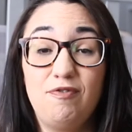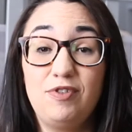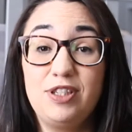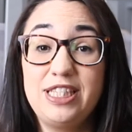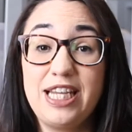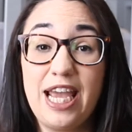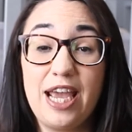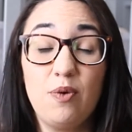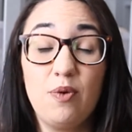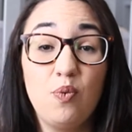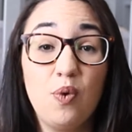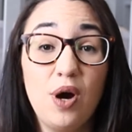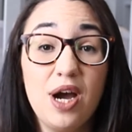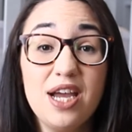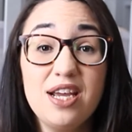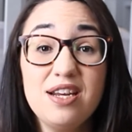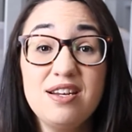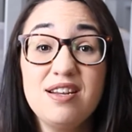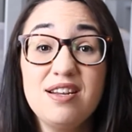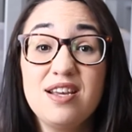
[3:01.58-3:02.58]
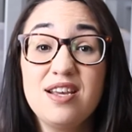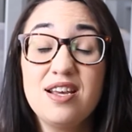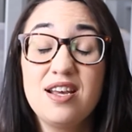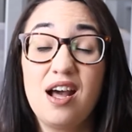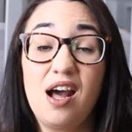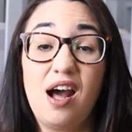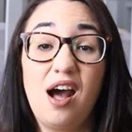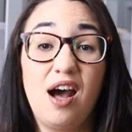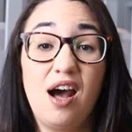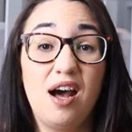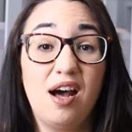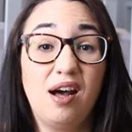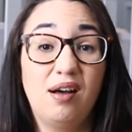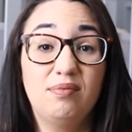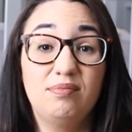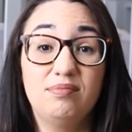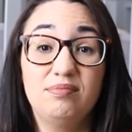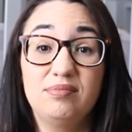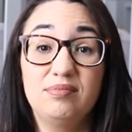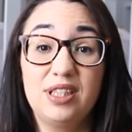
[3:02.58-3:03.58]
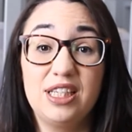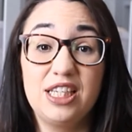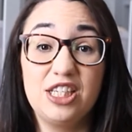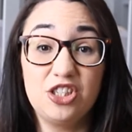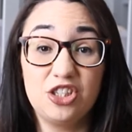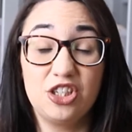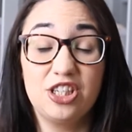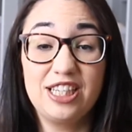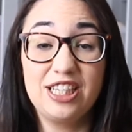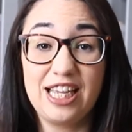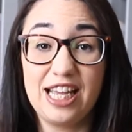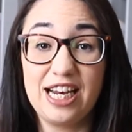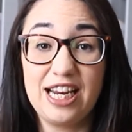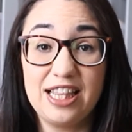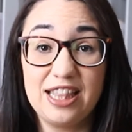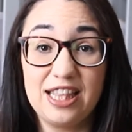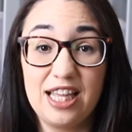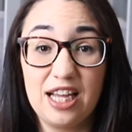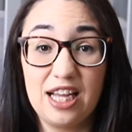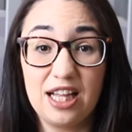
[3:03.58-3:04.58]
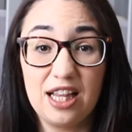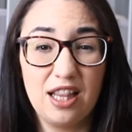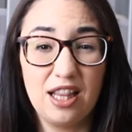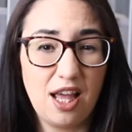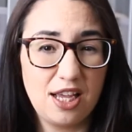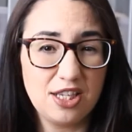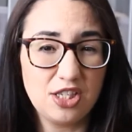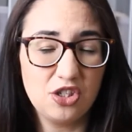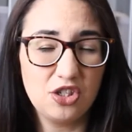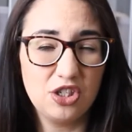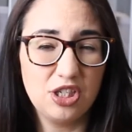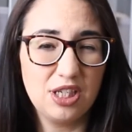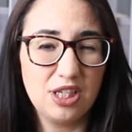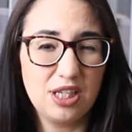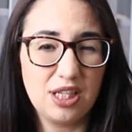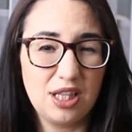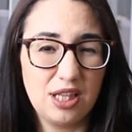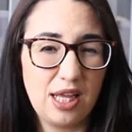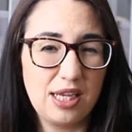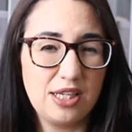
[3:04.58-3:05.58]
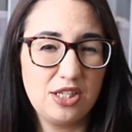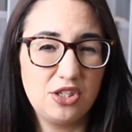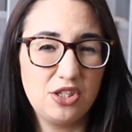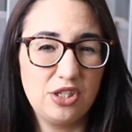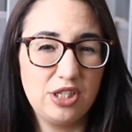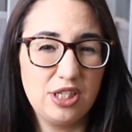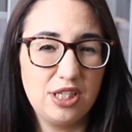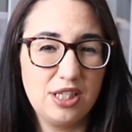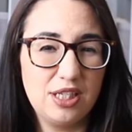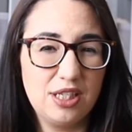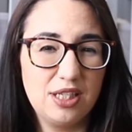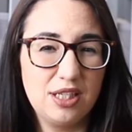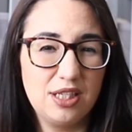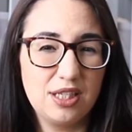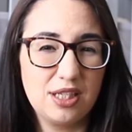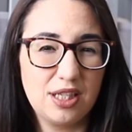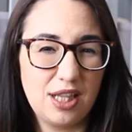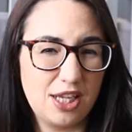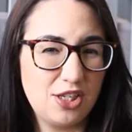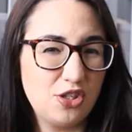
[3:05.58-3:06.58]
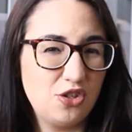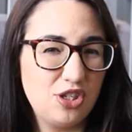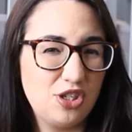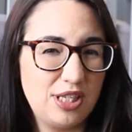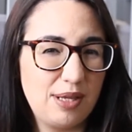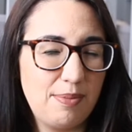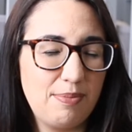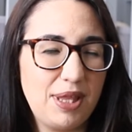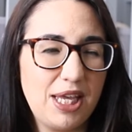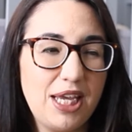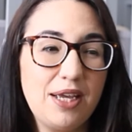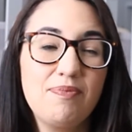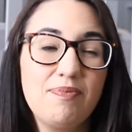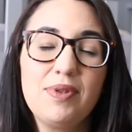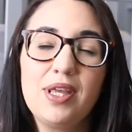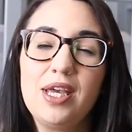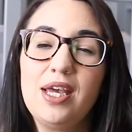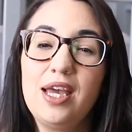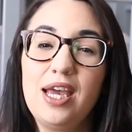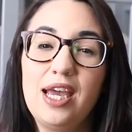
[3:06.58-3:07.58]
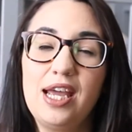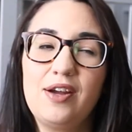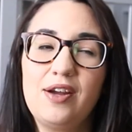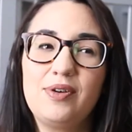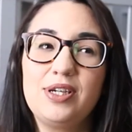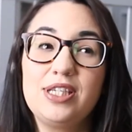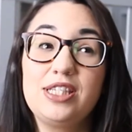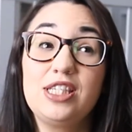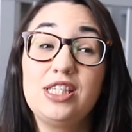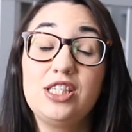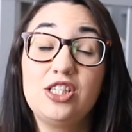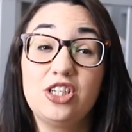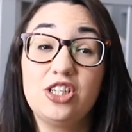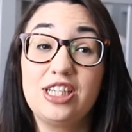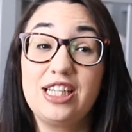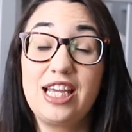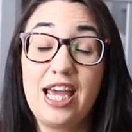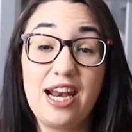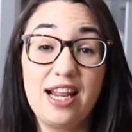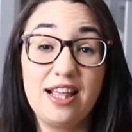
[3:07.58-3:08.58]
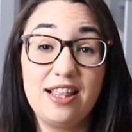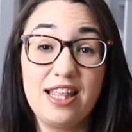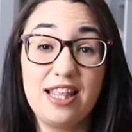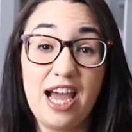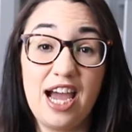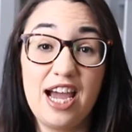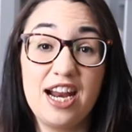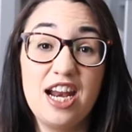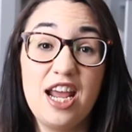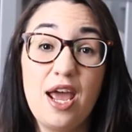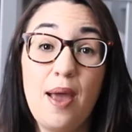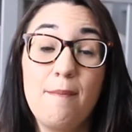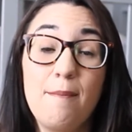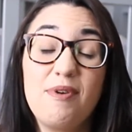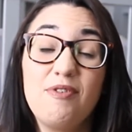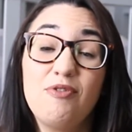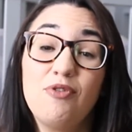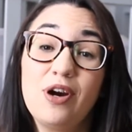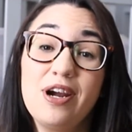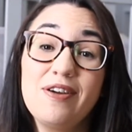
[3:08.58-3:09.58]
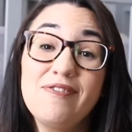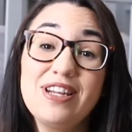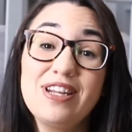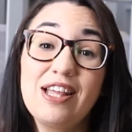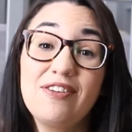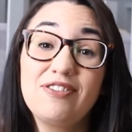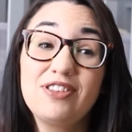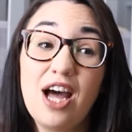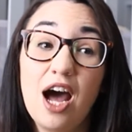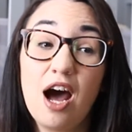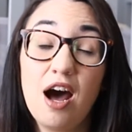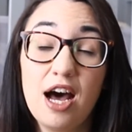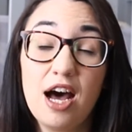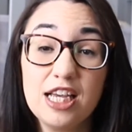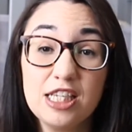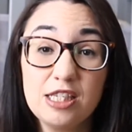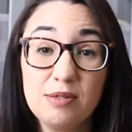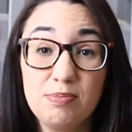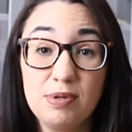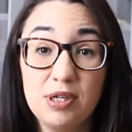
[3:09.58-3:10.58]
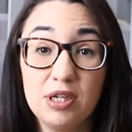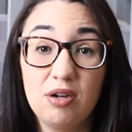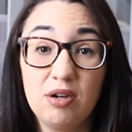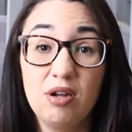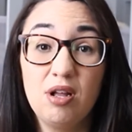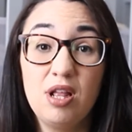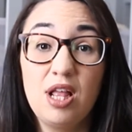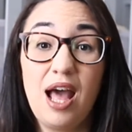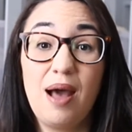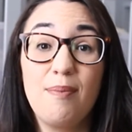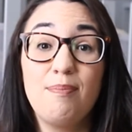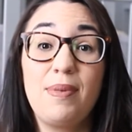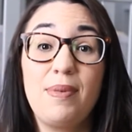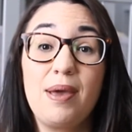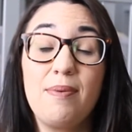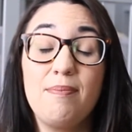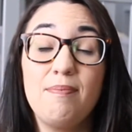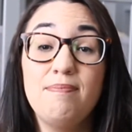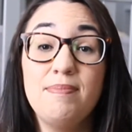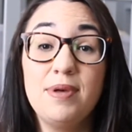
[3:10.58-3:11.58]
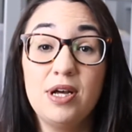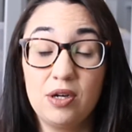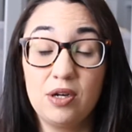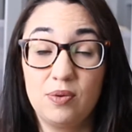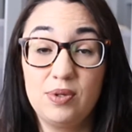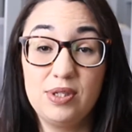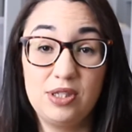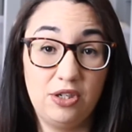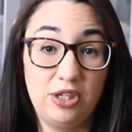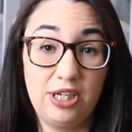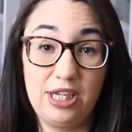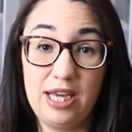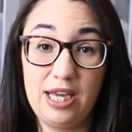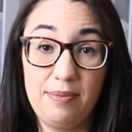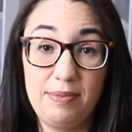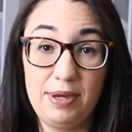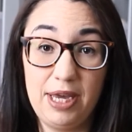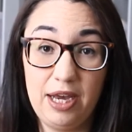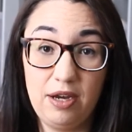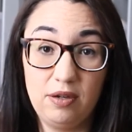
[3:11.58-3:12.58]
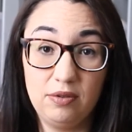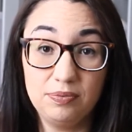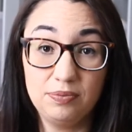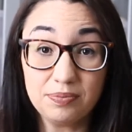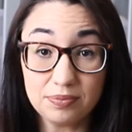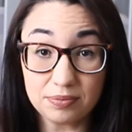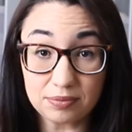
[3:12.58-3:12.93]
day one, he started getting the colostra something. Anyways, he started getting that. Before I even left the hospital, my milk was already coming out,